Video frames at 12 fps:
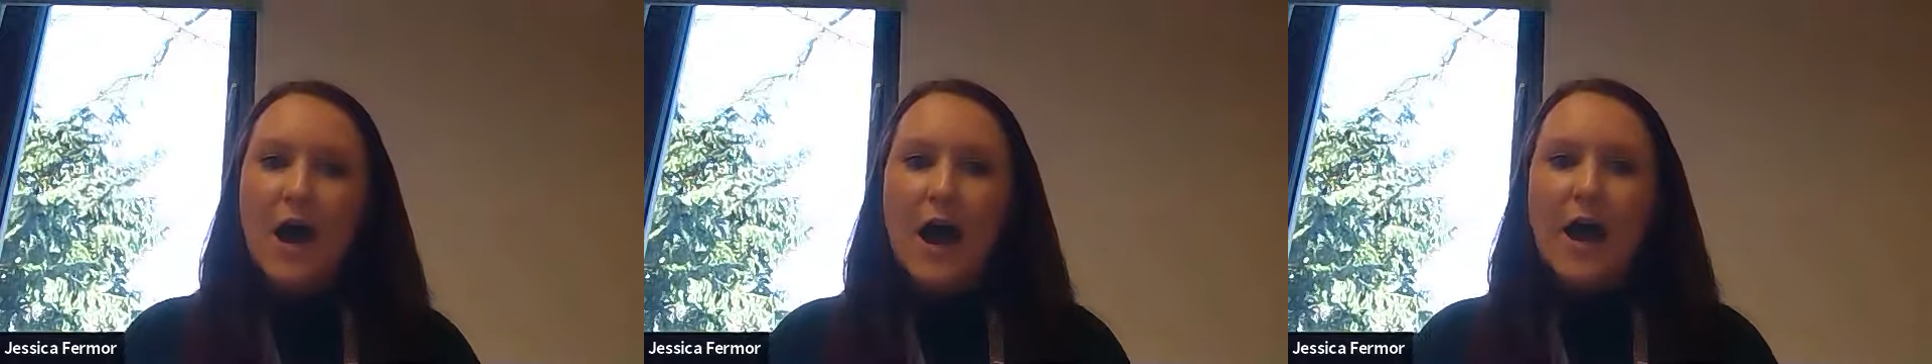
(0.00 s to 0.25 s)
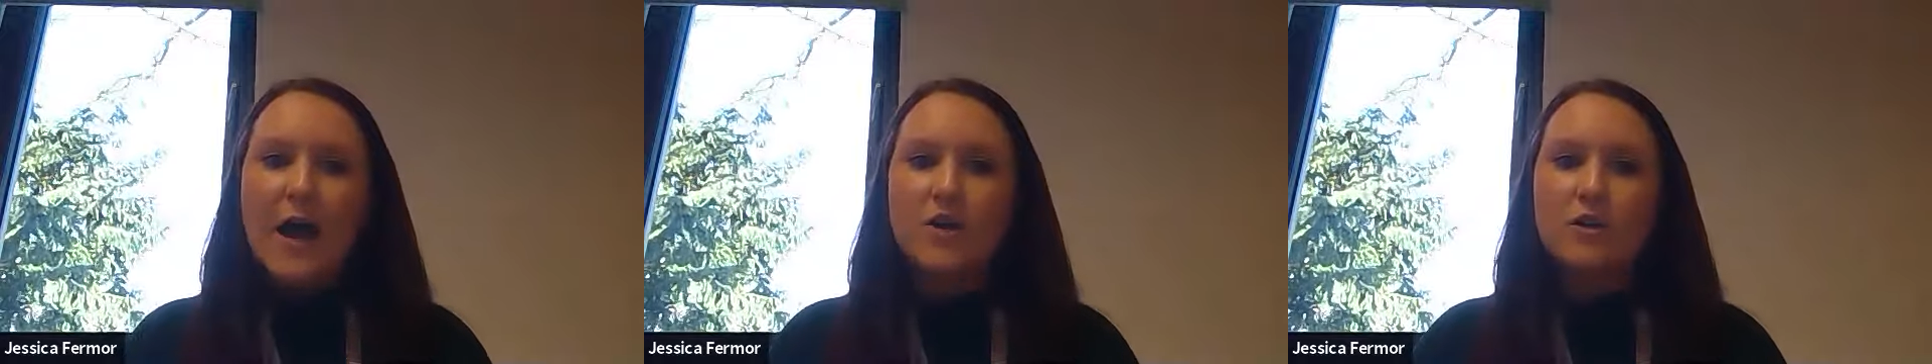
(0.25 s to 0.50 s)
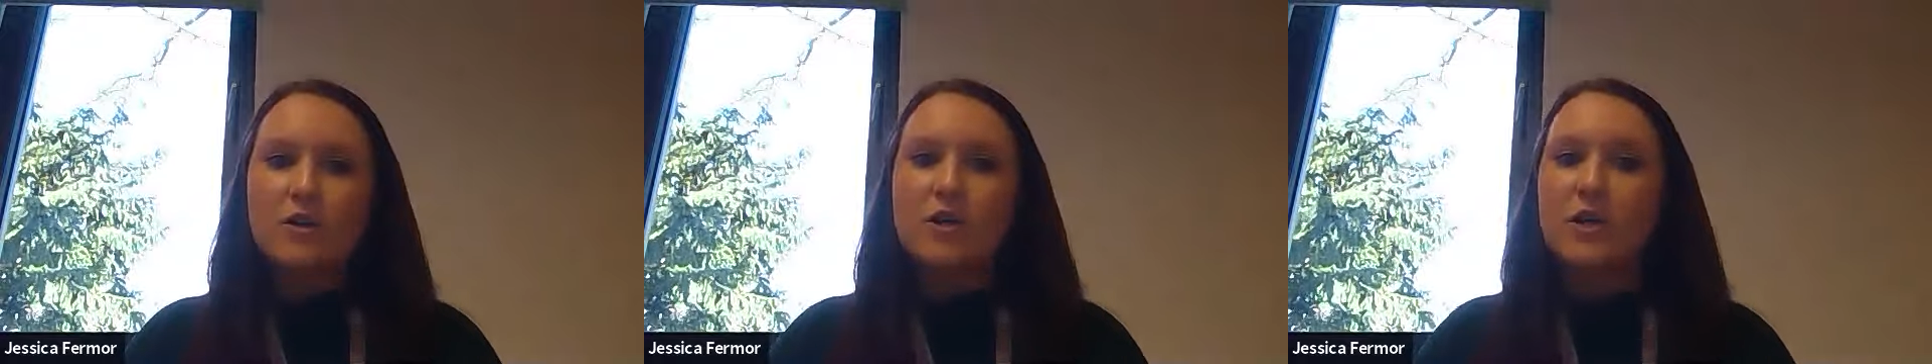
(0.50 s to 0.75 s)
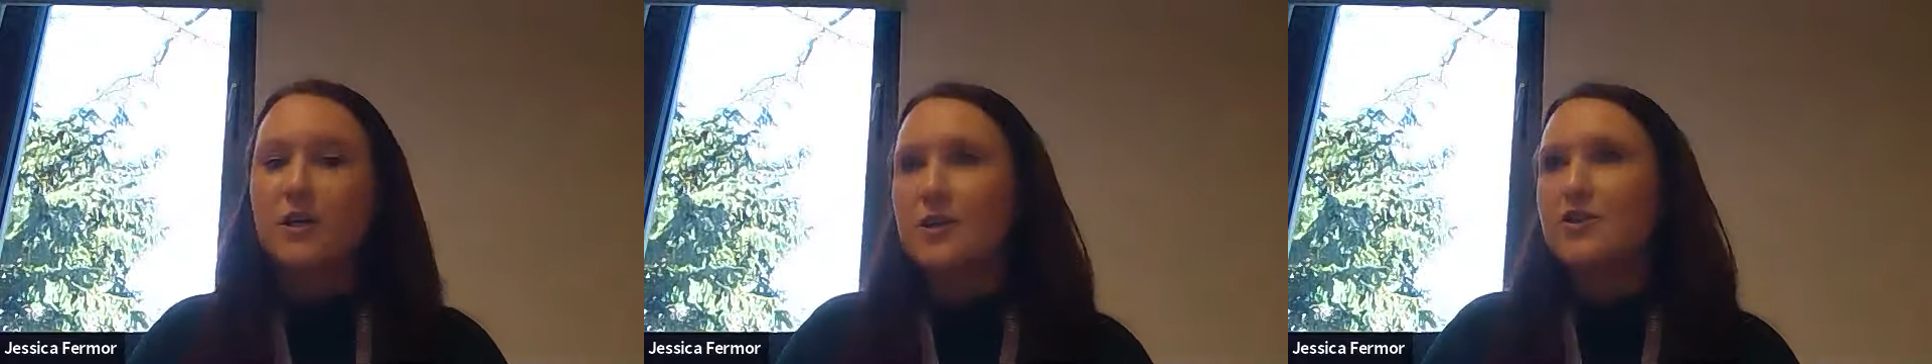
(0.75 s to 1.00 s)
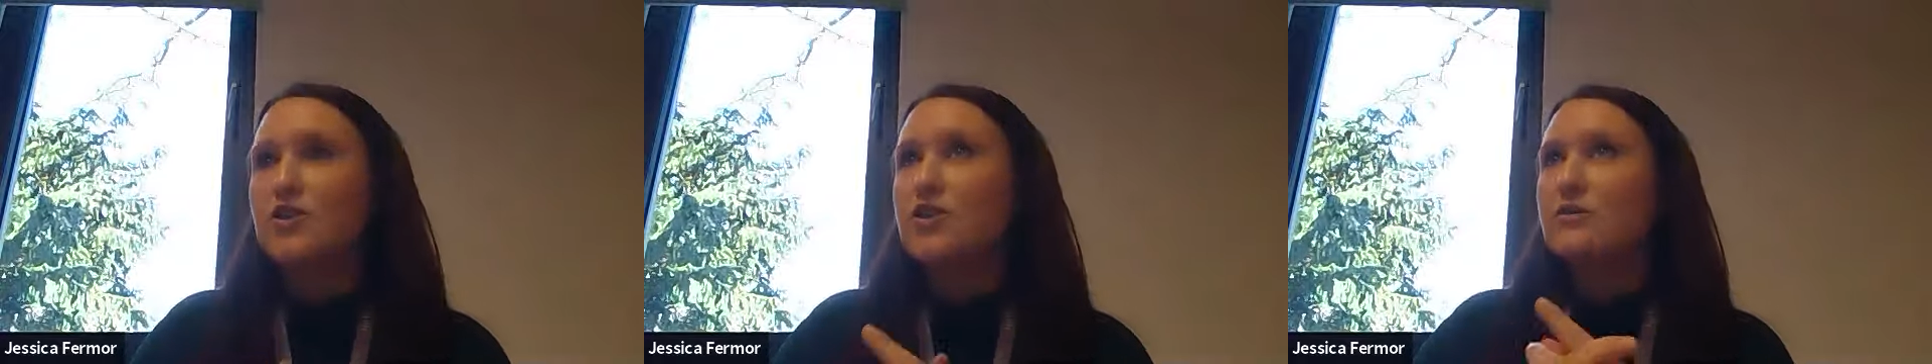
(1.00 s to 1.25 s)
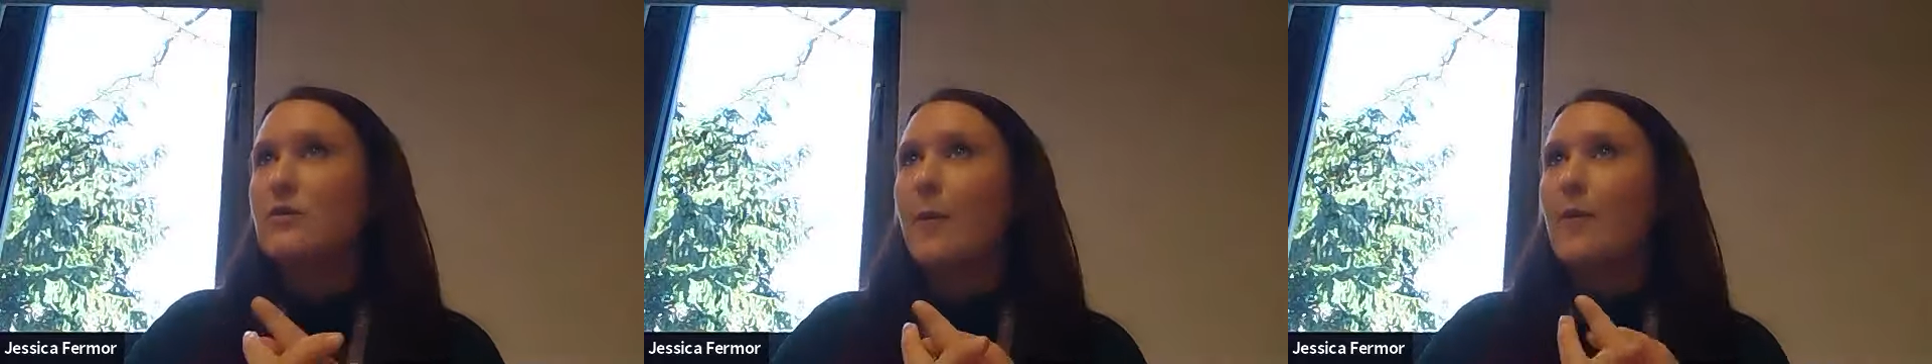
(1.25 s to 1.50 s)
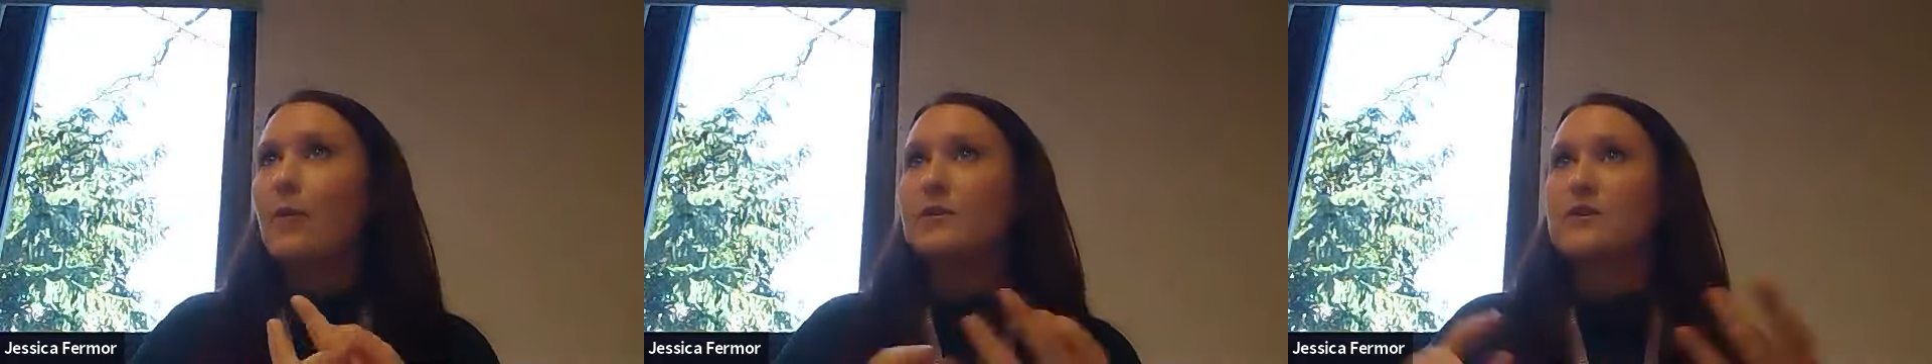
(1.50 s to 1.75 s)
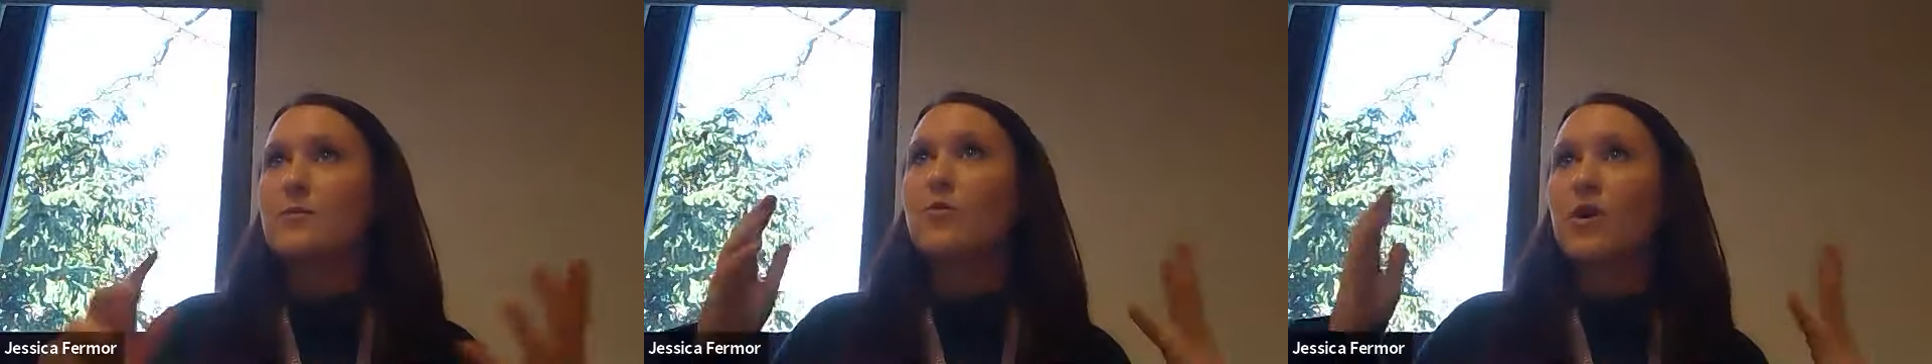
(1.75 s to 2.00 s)
You could do a report
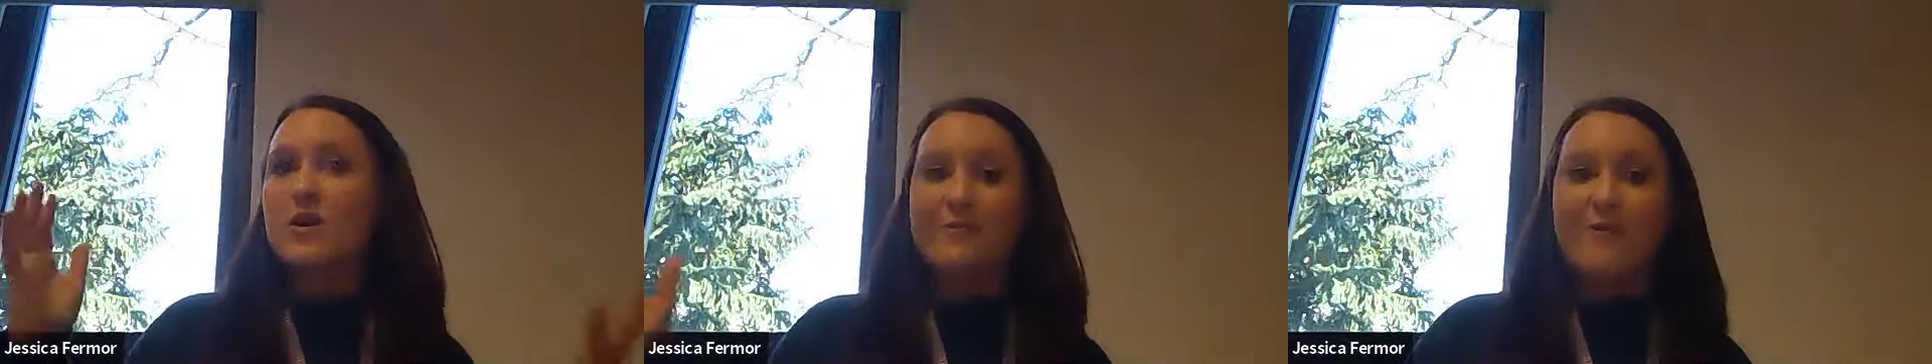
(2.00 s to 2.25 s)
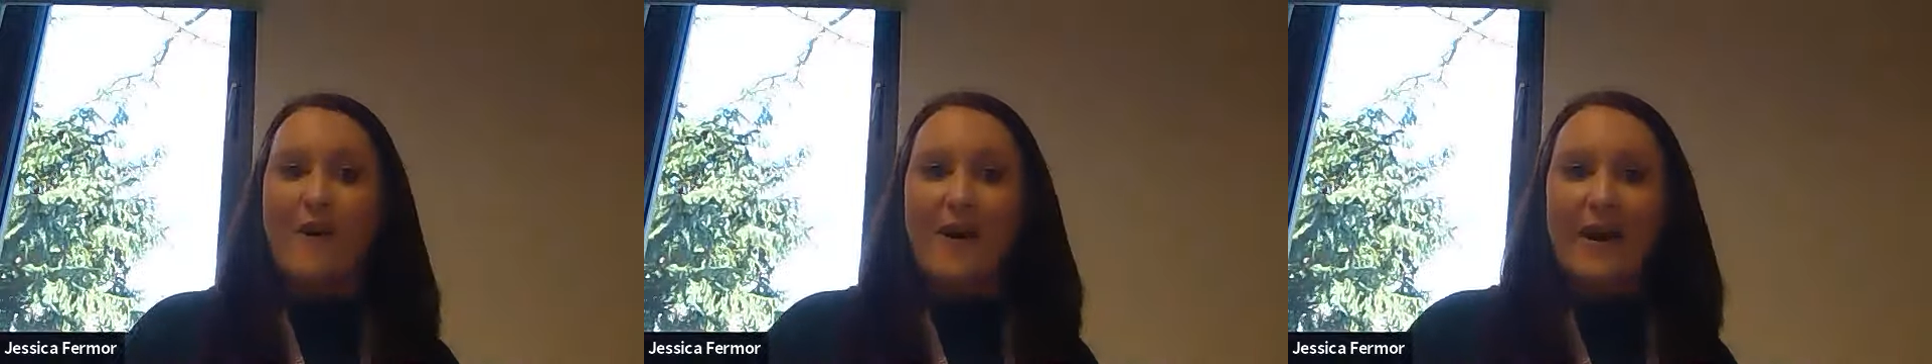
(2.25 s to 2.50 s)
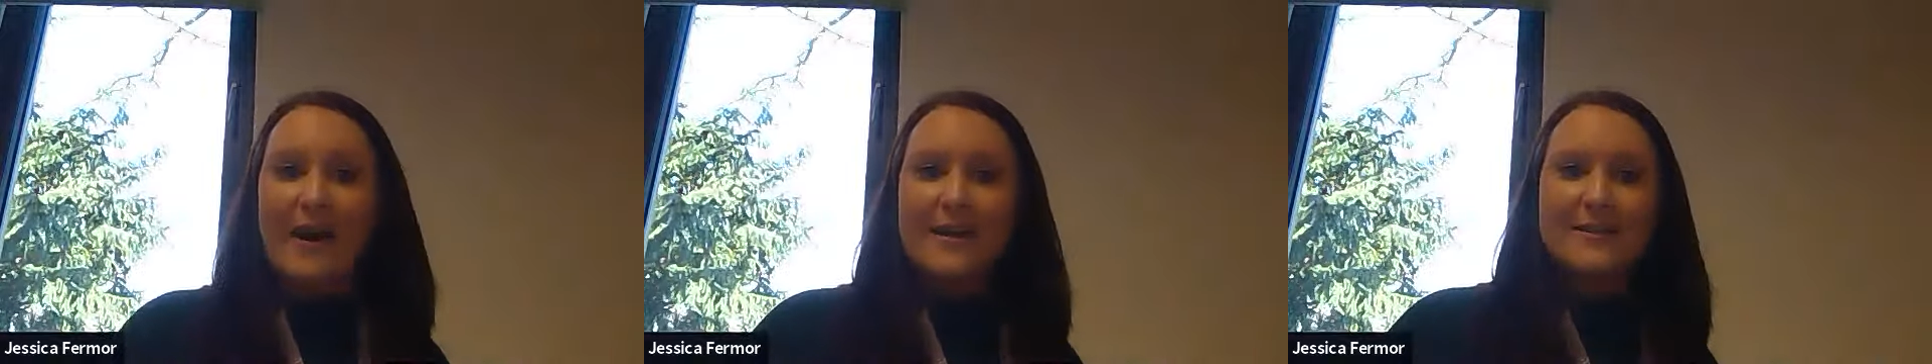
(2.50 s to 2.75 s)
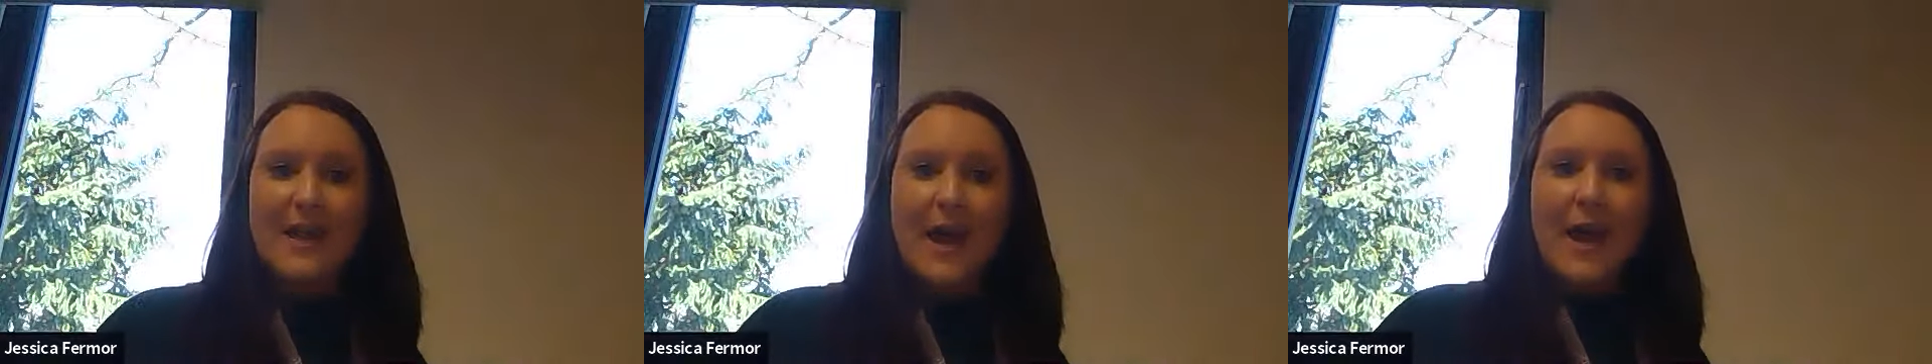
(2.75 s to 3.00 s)
on what you find